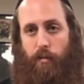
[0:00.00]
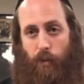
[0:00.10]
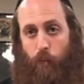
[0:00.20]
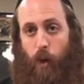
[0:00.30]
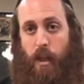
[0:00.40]

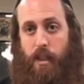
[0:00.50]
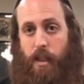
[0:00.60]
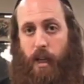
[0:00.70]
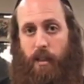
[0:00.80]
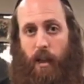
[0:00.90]
From one
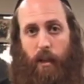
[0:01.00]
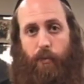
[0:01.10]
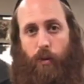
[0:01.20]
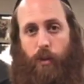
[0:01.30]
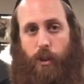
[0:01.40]
side,
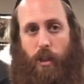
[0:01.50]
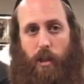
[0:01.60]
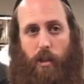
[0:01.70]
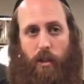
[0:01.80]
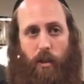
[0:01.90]

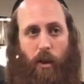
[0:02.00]
unfortunately.